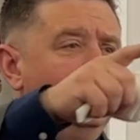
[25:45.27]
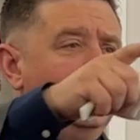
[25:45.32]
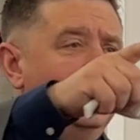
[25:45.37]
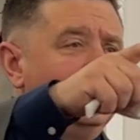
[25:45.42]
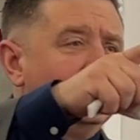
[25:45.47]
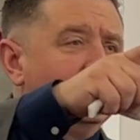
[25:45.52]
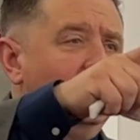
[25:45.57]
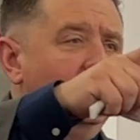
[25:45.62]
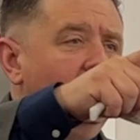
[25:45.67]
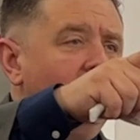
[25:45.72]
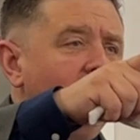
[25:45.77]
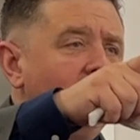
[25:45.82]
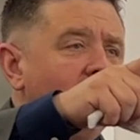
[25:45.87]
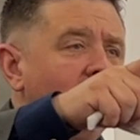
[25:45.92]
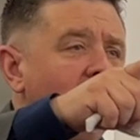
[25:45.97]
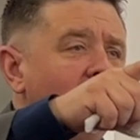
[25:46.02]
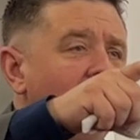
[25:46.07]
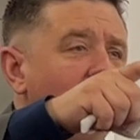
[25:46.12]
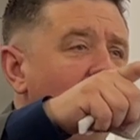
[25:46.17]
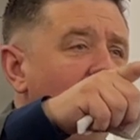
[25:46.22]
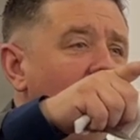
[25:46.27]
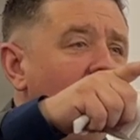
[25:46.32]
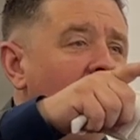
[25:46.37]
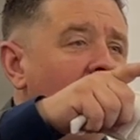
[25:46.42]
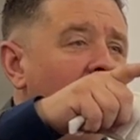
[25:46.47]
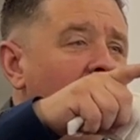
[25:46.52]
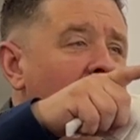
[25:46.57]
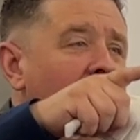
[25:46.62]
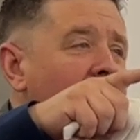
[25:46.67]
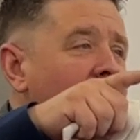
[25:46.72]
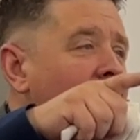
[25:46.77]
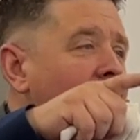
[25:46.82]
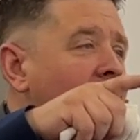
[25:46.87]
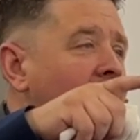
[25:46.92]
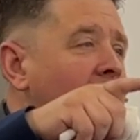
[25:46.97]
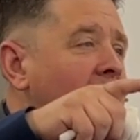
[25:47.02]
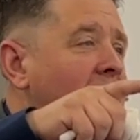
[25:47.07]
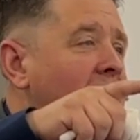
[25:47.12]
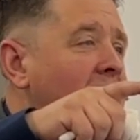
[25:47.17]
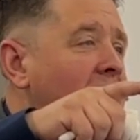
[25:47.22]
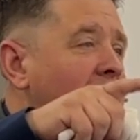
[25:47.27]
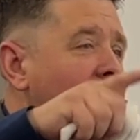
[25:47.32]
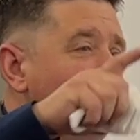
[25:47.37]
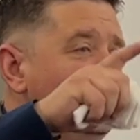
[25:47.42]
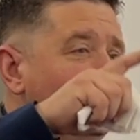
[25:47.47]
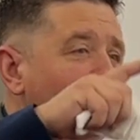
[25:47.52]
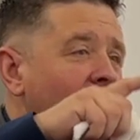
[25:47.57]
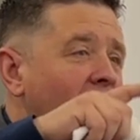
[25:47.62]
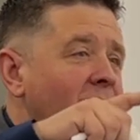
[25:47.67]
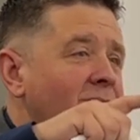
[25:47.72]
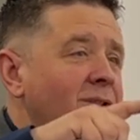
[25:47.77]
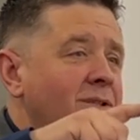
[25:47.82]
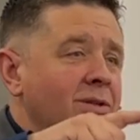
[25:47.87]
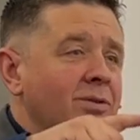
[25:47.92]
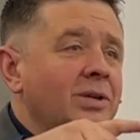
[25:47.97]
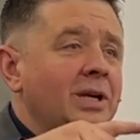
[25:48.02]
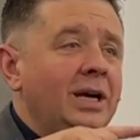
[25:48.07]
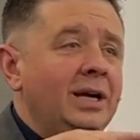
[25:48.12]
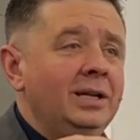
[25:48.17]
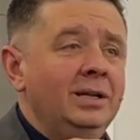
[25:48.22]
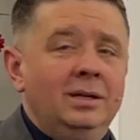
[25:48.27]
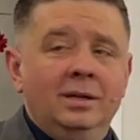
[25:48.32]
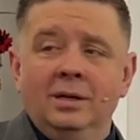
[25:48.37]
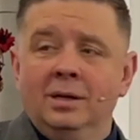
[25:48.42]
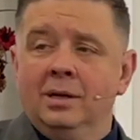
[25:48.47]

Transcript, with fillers: guys close? Getting close, okay.